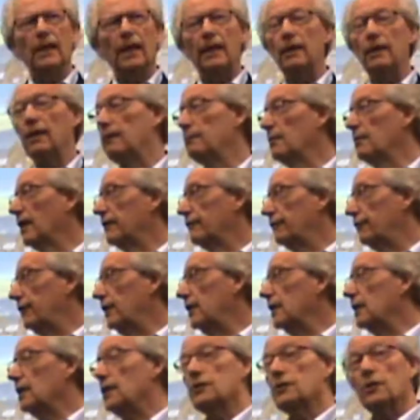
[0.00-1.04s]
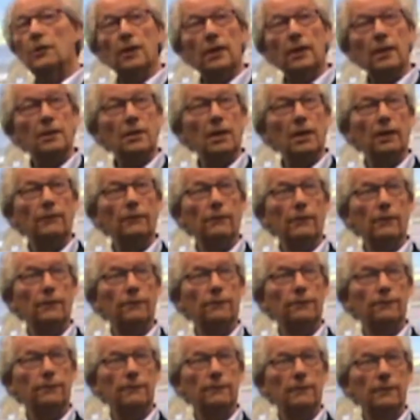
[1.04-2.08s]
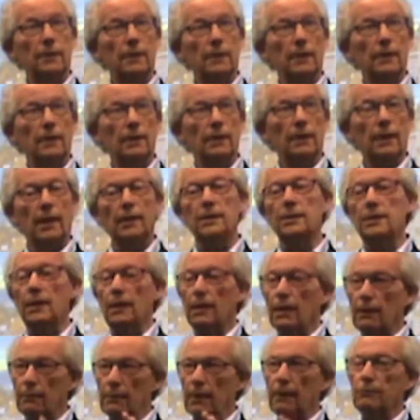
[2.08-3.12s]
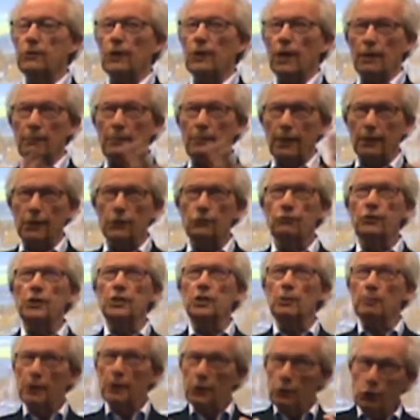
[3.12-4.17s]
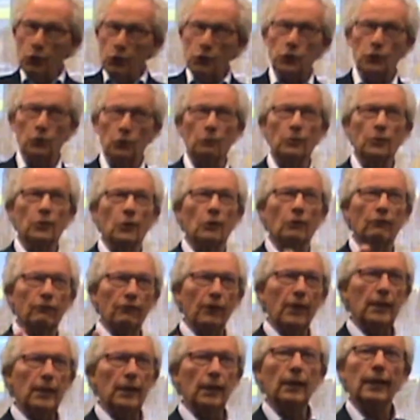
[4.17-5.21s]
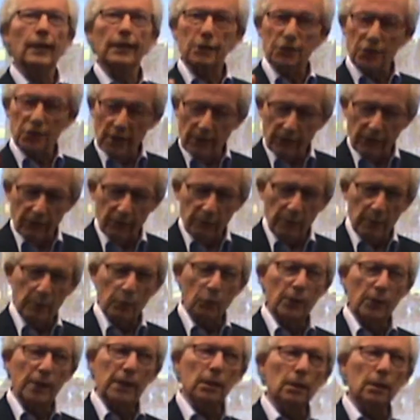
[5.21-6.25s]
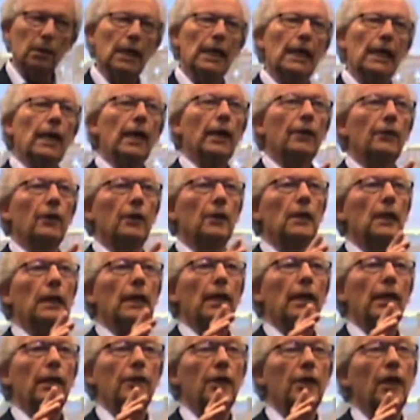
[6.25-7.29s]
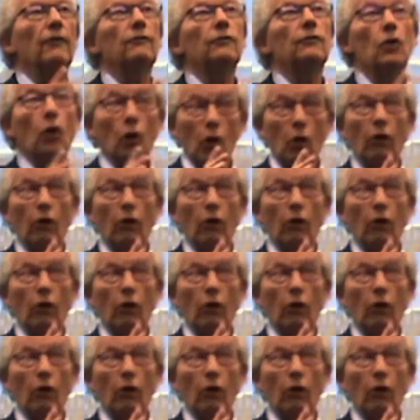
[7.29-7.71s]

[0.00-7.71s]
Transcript: And my fear is that the Conservative, as I said, I'm trying to make this reasonably neutral without offending Conservative people here, that they have got